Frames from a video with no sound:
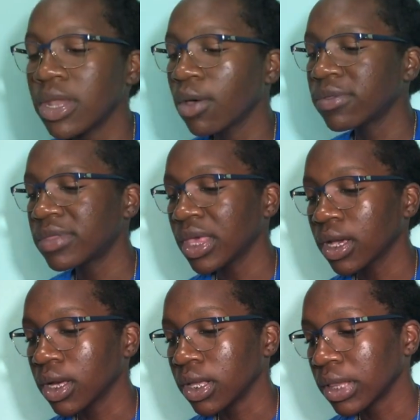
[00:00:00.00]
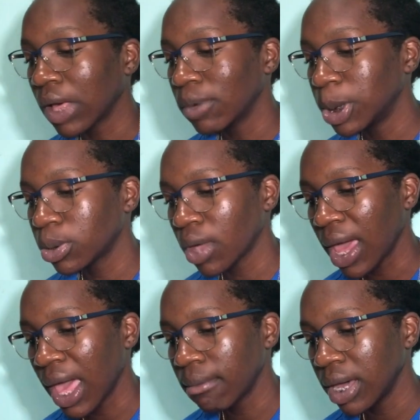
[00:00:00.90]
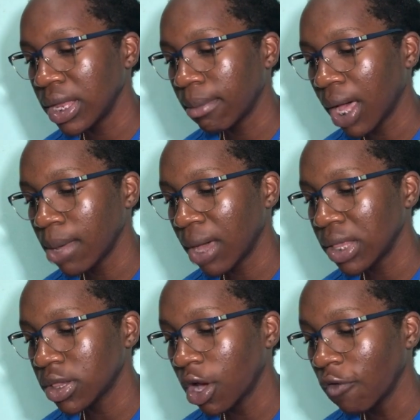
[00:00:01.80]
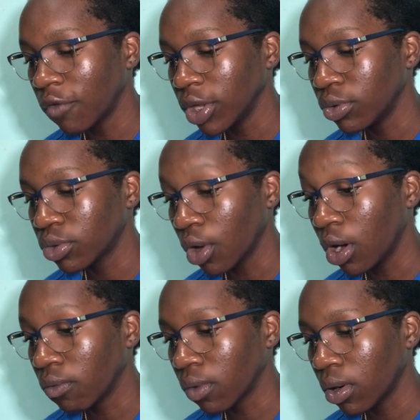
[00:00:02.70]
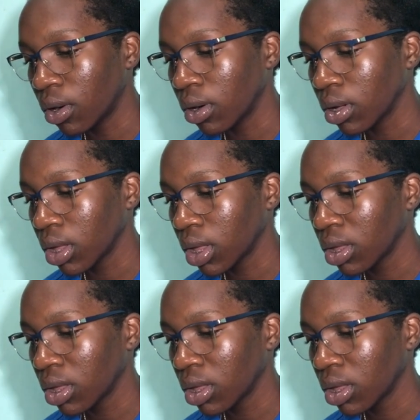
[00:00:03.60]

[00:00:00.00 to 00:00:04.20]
me no stickers? Like, what, you thought I had money to buy it myself? Well, you thought wrong.